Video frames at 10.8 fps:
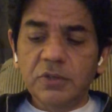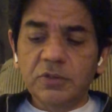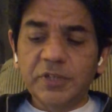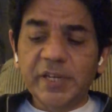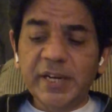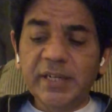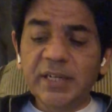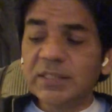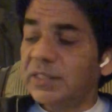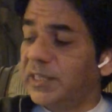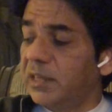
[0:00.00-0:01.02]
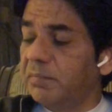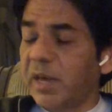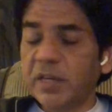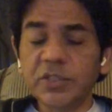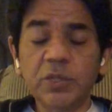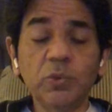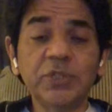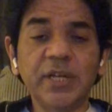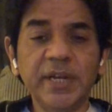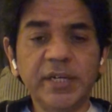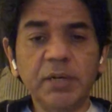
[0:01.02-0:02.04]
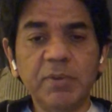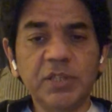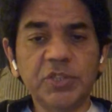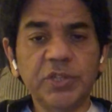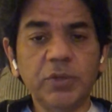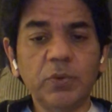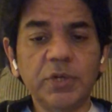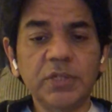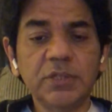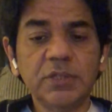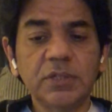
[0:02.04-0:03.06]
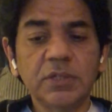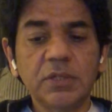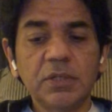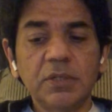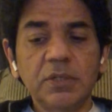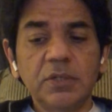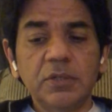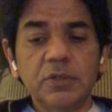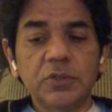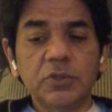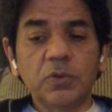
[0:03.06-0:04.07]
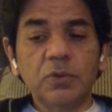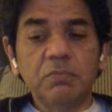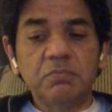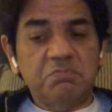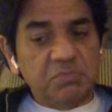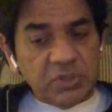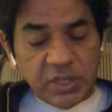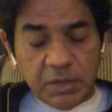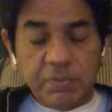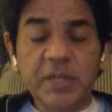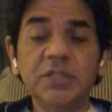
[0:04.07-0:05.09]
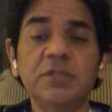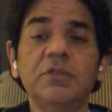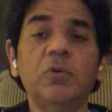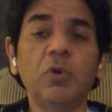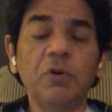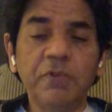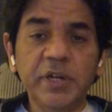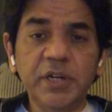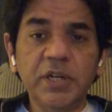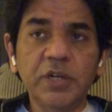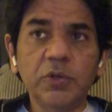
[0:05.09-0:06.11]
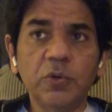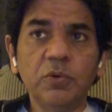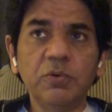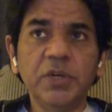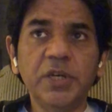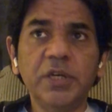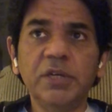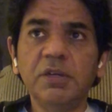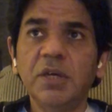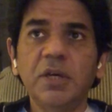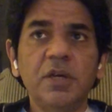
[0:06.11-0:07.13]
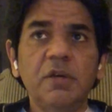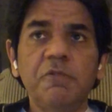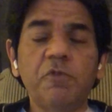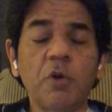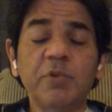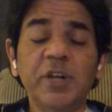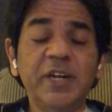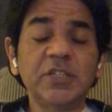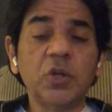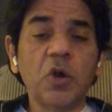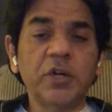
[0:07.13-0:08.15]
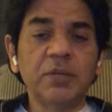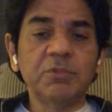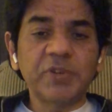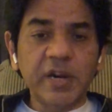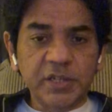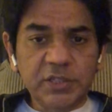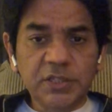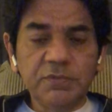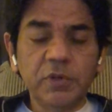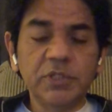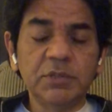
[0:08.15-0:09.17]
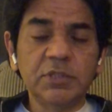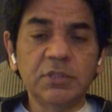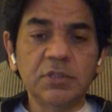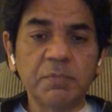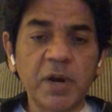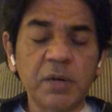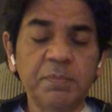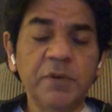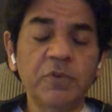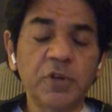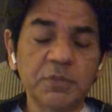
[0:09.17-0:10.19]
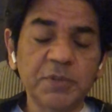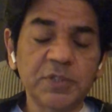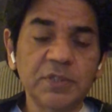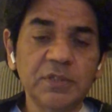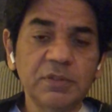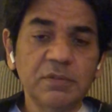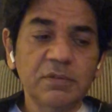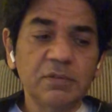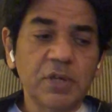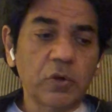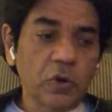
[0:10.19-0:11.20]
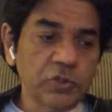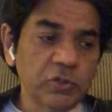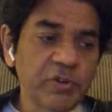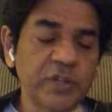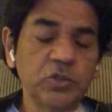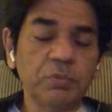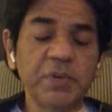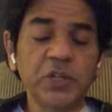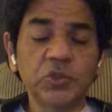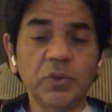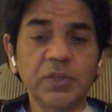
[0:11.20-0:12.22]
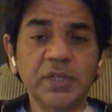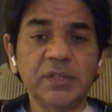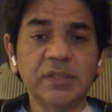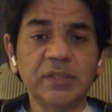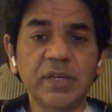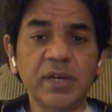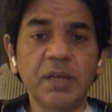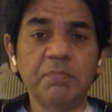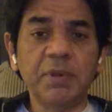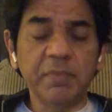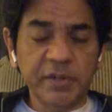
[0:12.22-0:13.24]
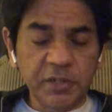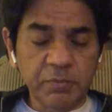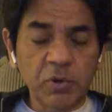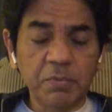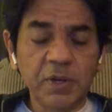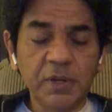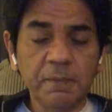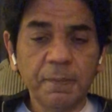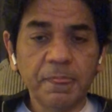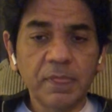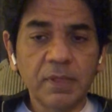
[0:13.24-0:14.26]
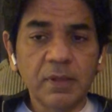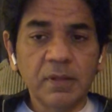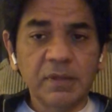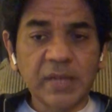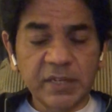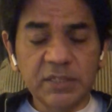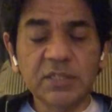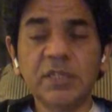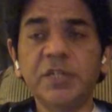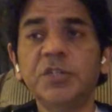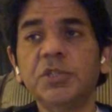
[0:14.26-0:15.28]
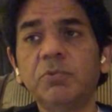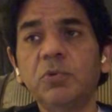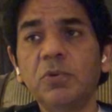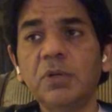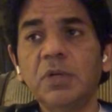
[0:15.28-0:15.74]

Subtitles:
So director is a senior manager who's elected by the shareholders. So he plays the role of a leader. He formulates long-term strategies for his department, for his business, and also tries to make sure they are implemented properly. That is his leadership role.